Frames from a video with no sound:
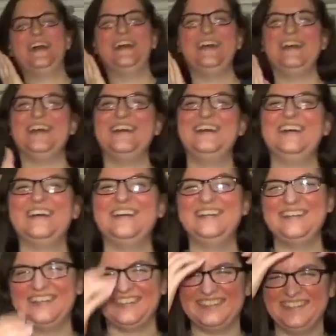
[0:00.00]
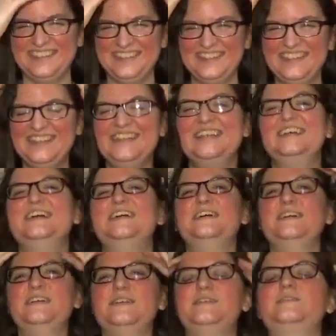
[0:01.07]

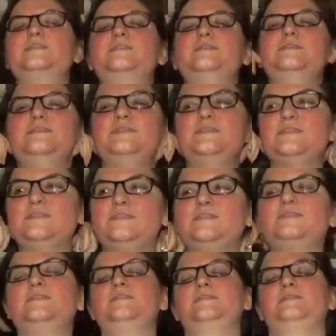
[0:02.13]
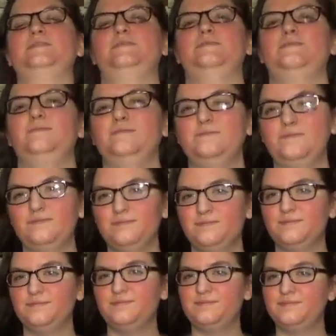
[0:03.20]

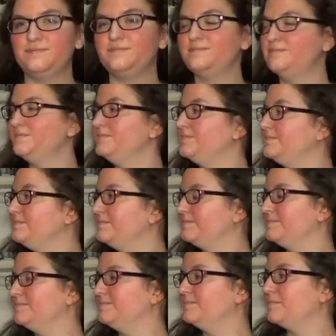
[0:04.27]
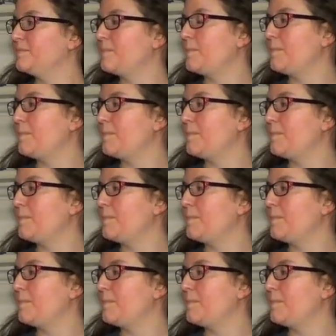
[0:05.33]
No words are spoken by the person on screen.